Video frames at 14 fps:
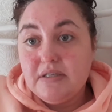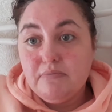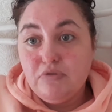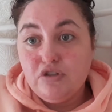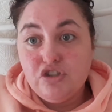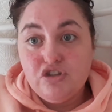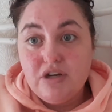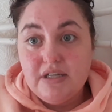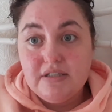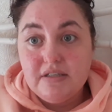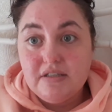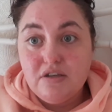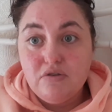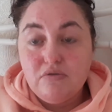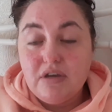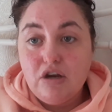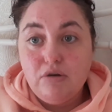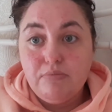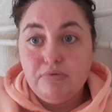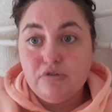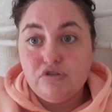and moisturisers that you can get
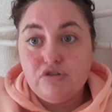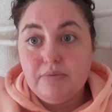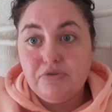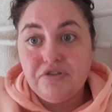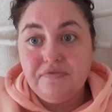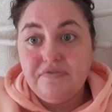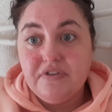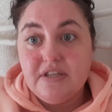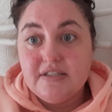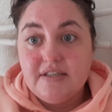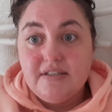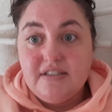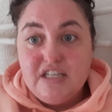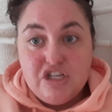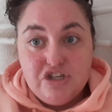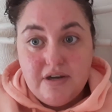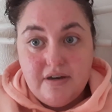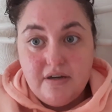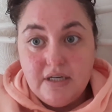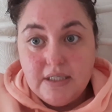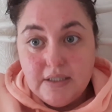on prescription for this
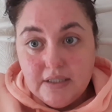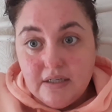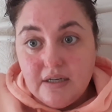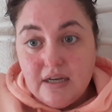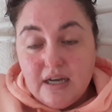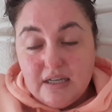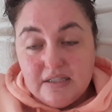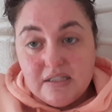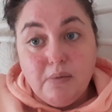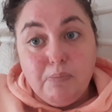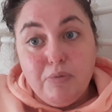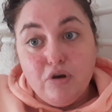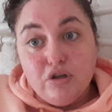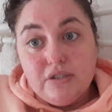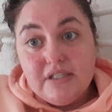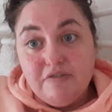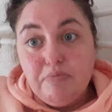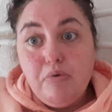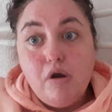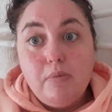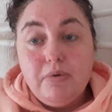condition at some point
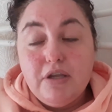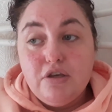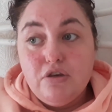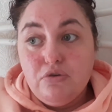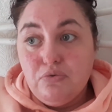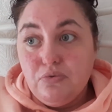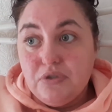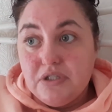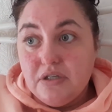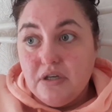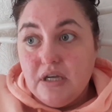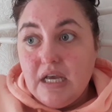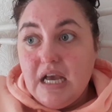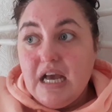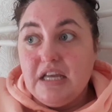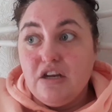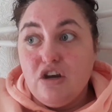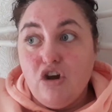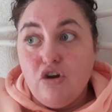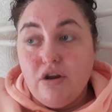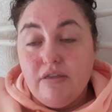I've probably used, and a
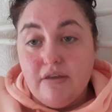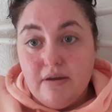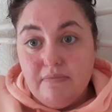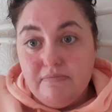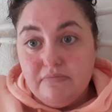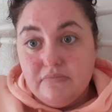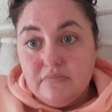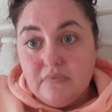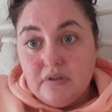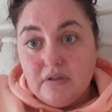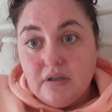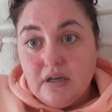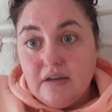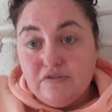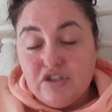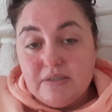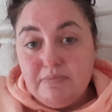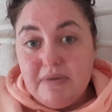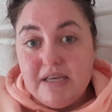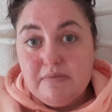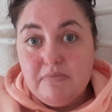lot of them have just
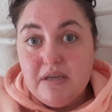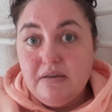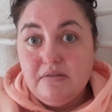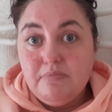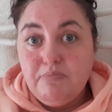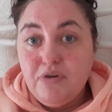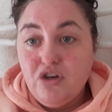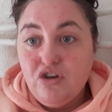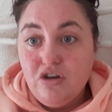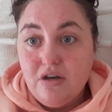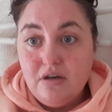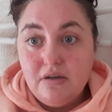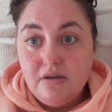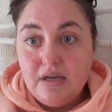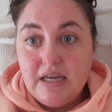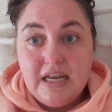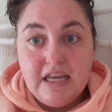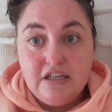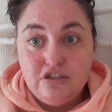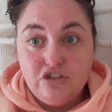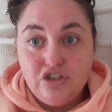made me burn and
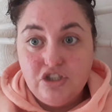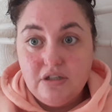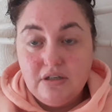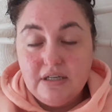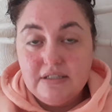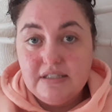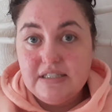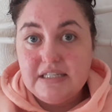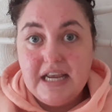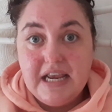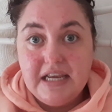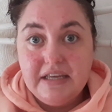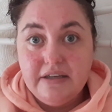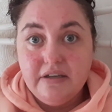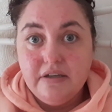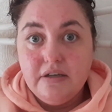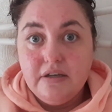itch and sting.